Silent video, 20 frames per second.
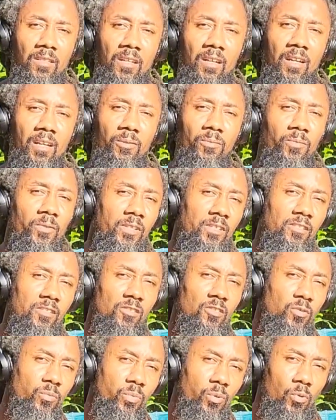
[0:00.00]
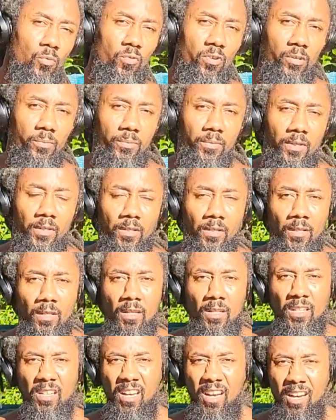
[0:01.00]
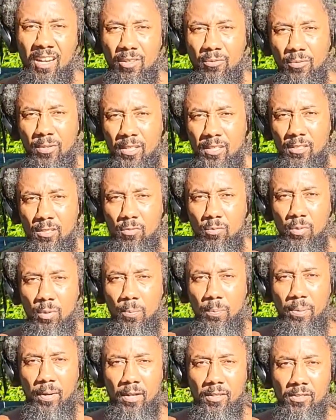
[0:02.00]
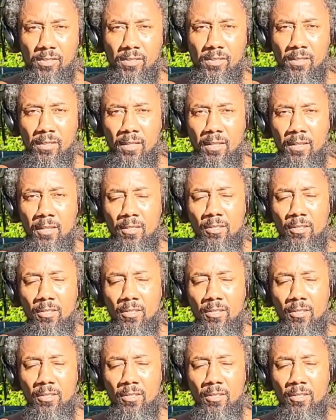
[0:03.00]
The unreasonable one. The unreasonable person.